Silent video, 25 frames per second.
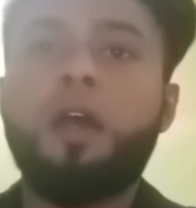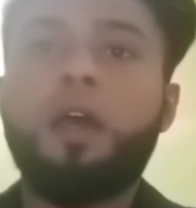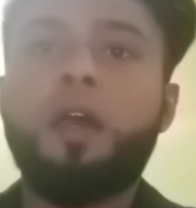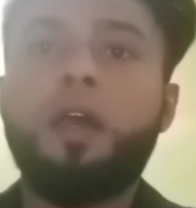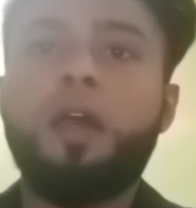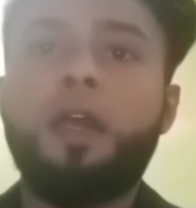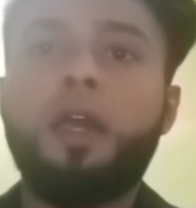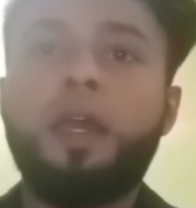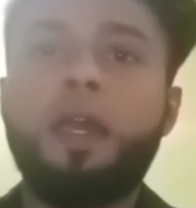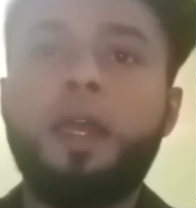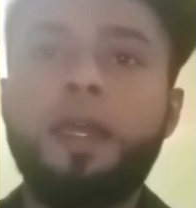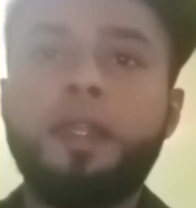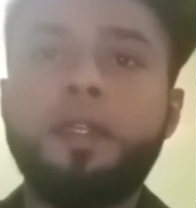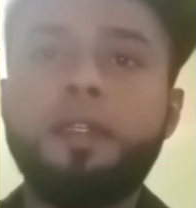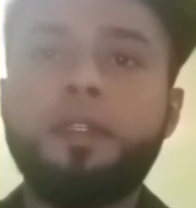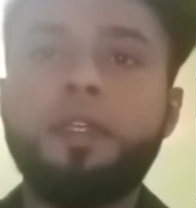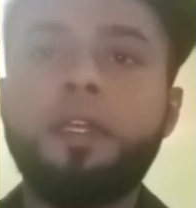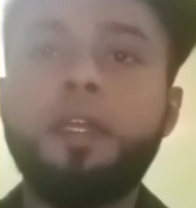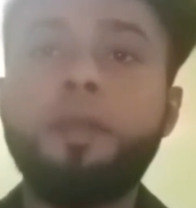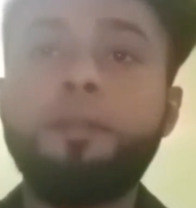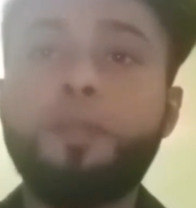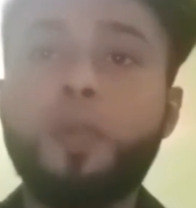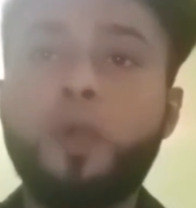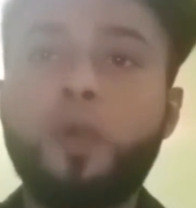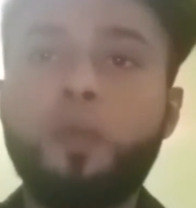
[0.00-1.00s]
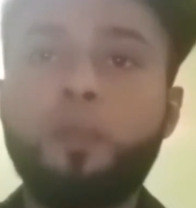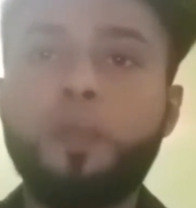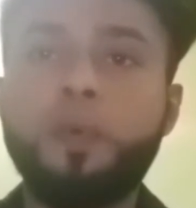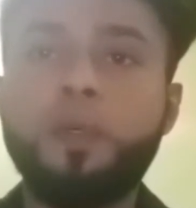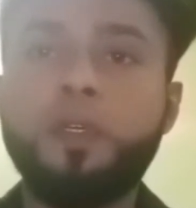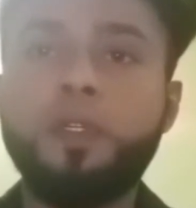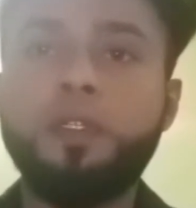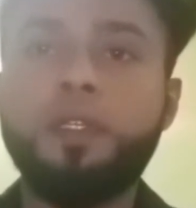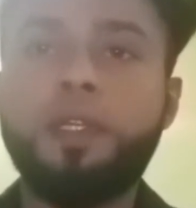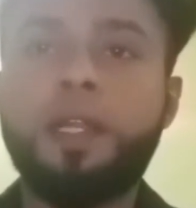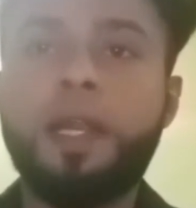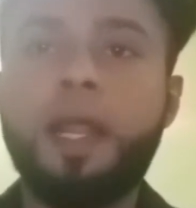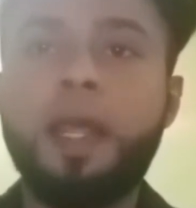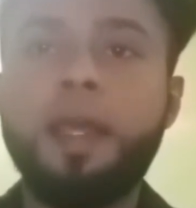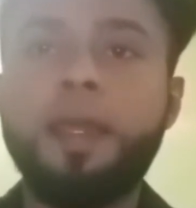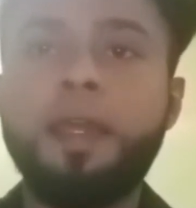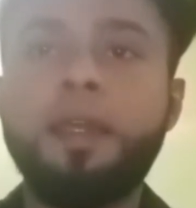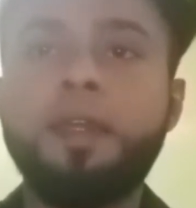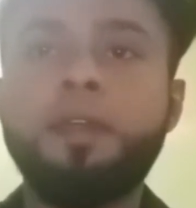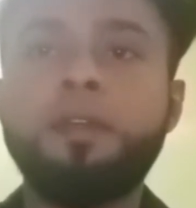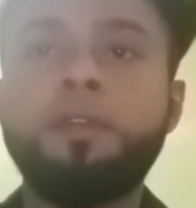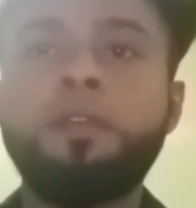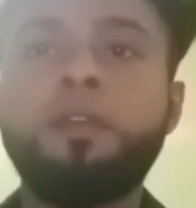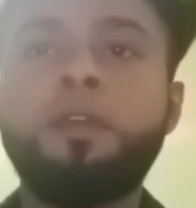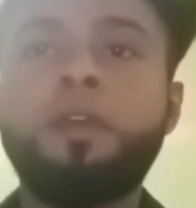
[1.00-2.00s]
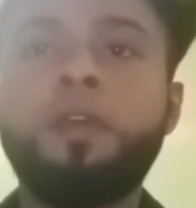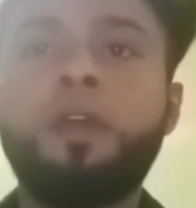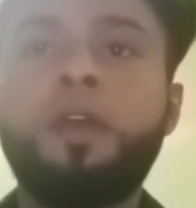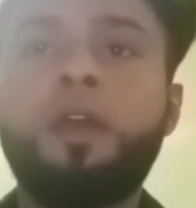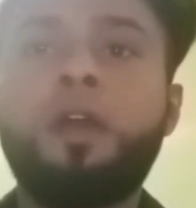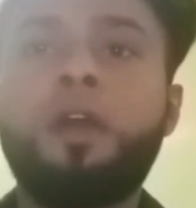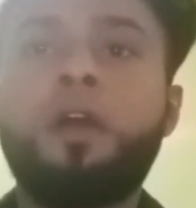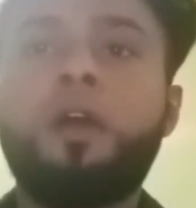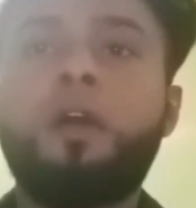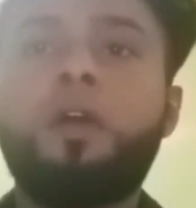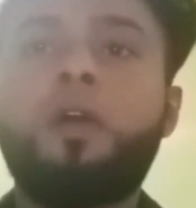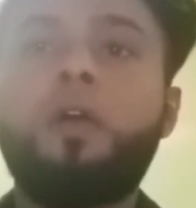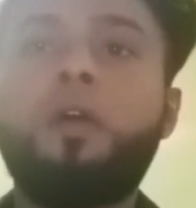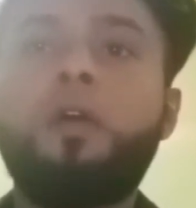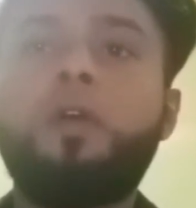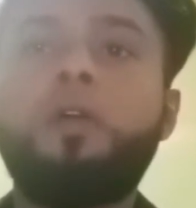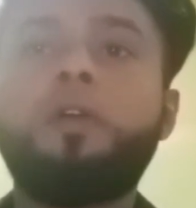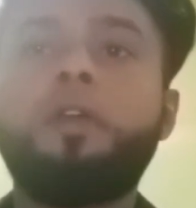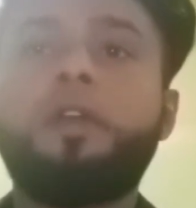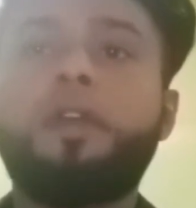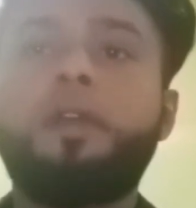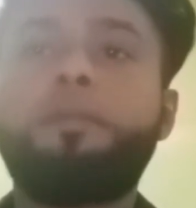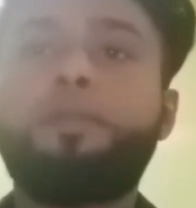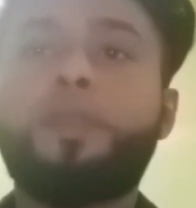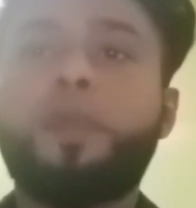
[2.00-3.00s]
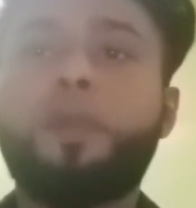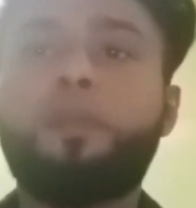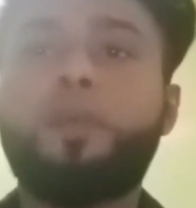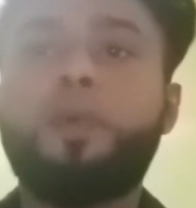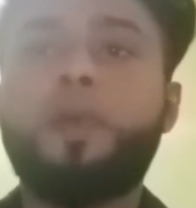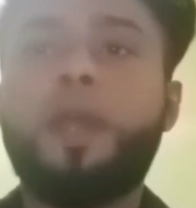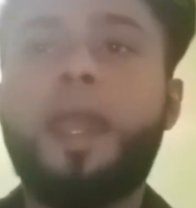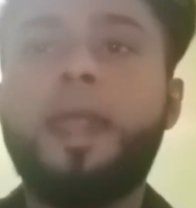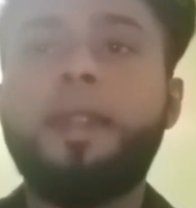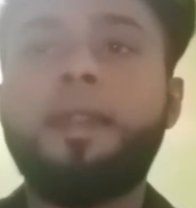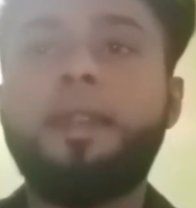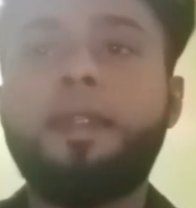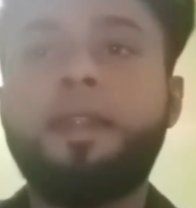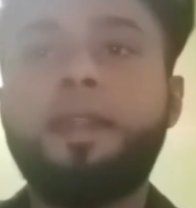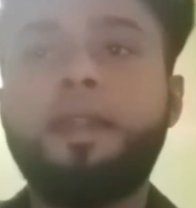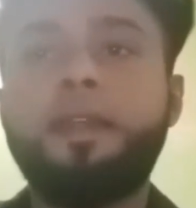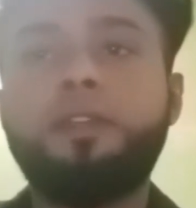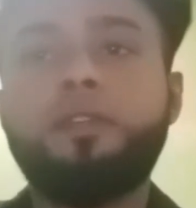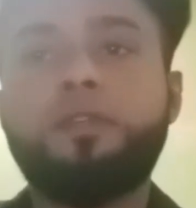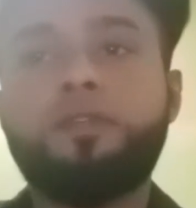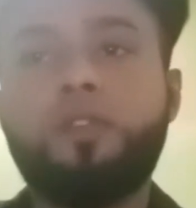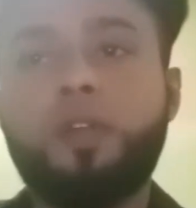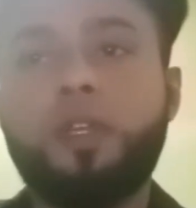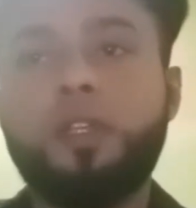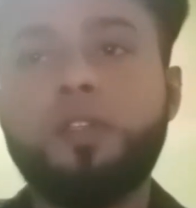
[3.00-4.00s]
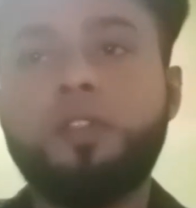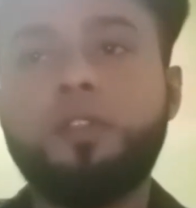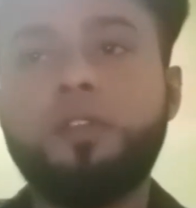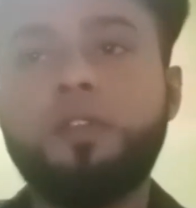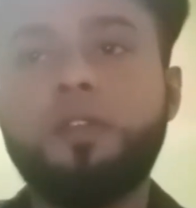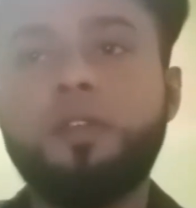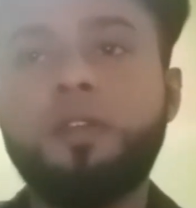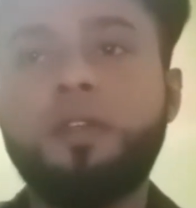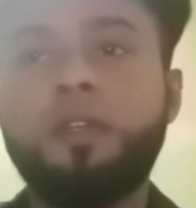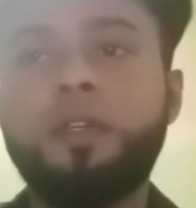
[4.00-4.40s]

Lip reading: and improper drying or improper handling storage.